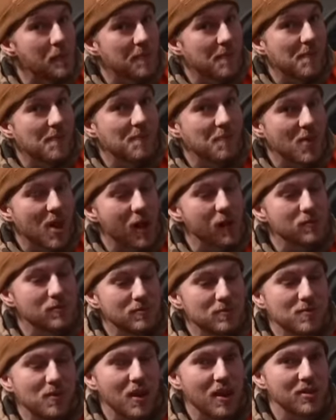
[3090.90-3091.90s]
Is that the
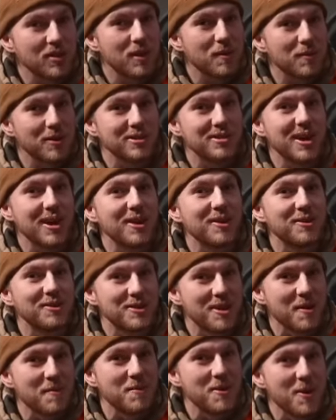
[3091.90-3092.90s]
deal? That was like a potato
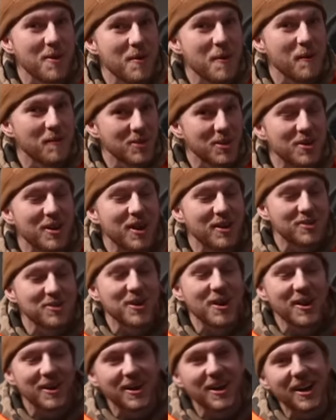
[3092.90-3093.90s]
chip. No you
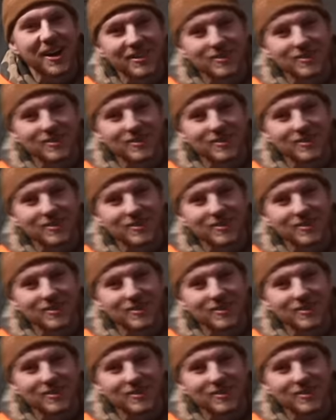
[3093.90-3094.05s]
way.